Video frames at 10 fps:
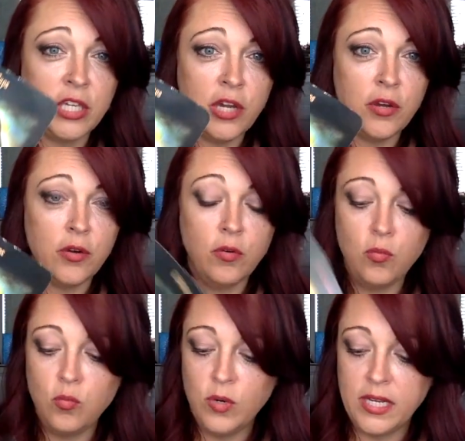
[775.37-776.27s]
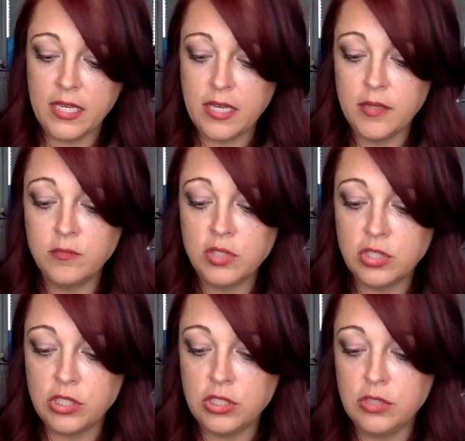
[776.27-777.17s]
go when it comes
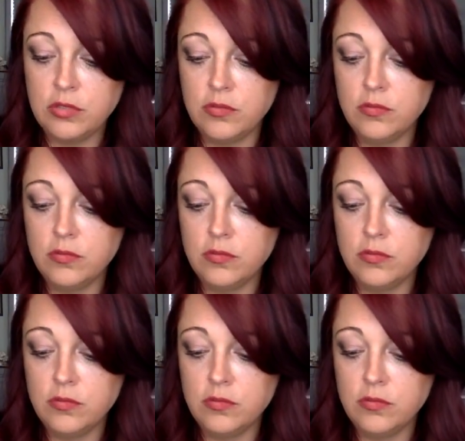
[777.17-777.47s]
to